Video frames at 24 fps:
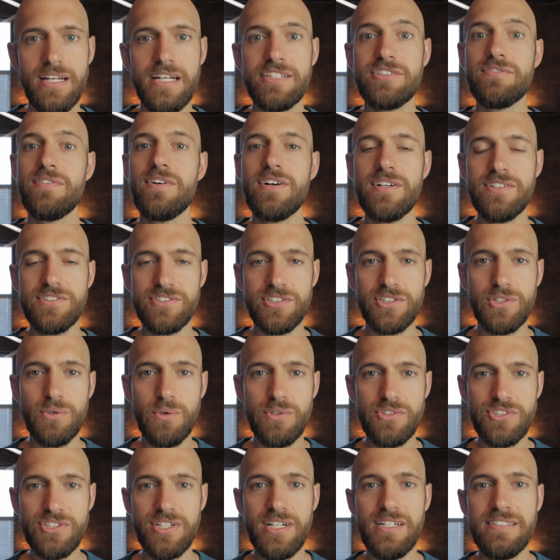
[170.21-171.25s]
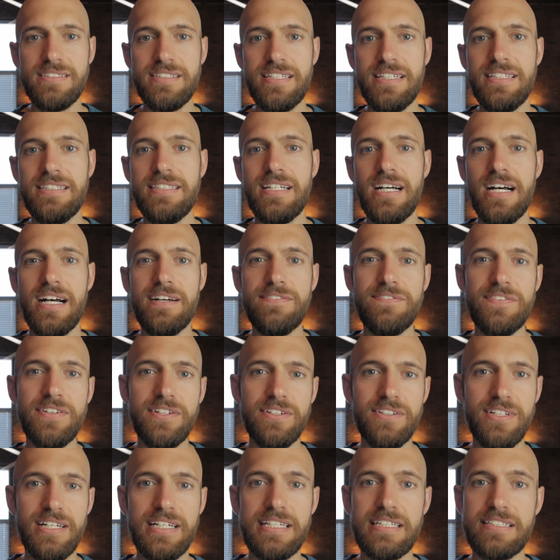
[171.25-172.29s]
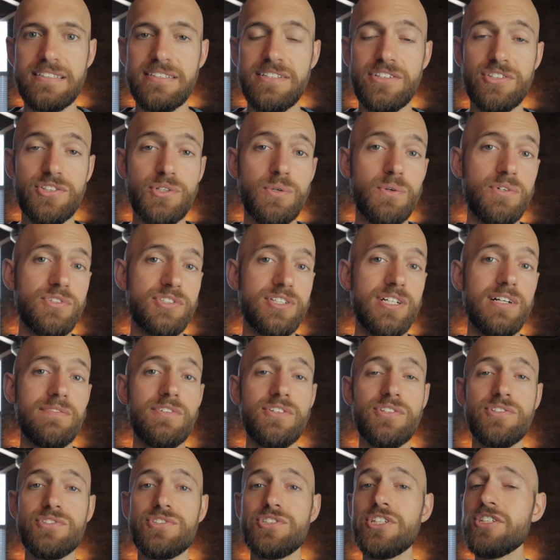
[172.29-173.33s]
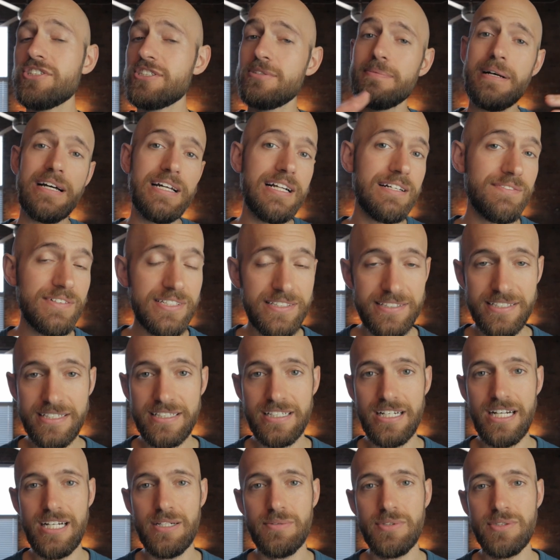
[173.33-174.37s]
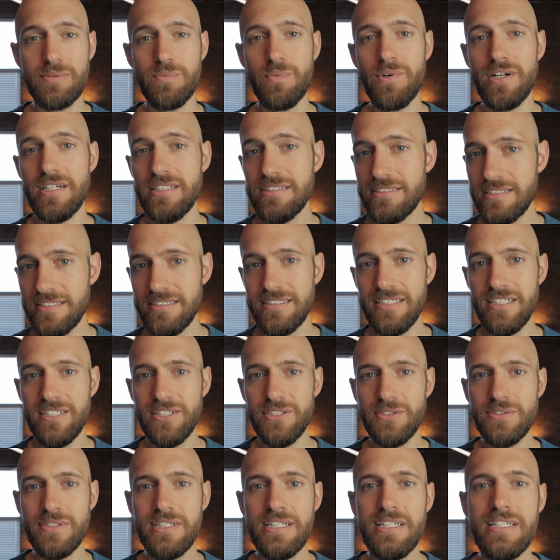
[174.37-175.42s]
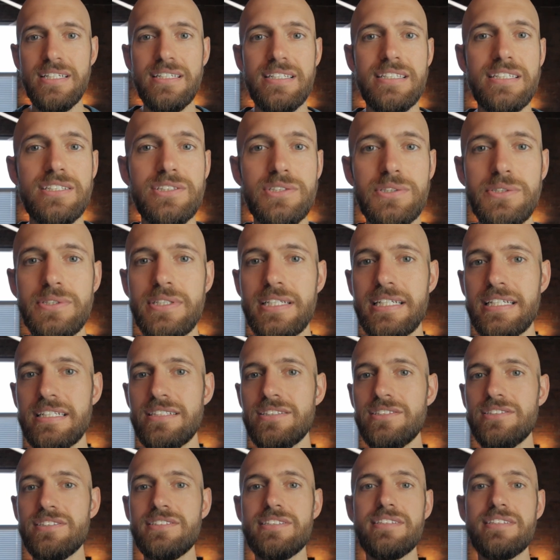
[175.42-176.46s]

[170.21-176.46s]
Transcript: As far as the course content, I feel like this course covers just about everything I would want to know, including